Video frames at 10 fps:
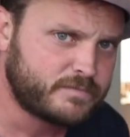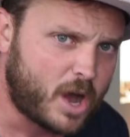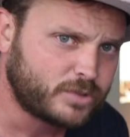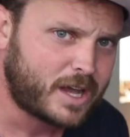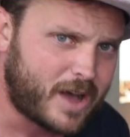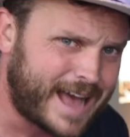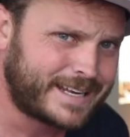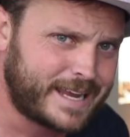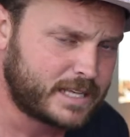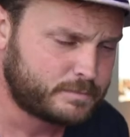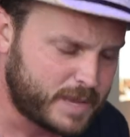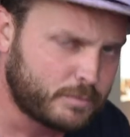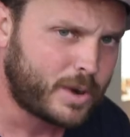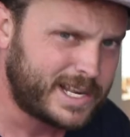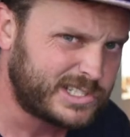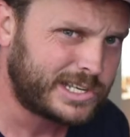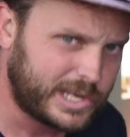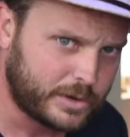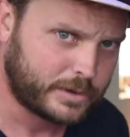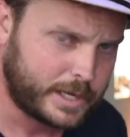Volatile IDS, Big Brain
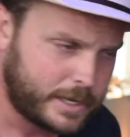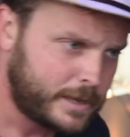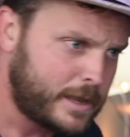Security.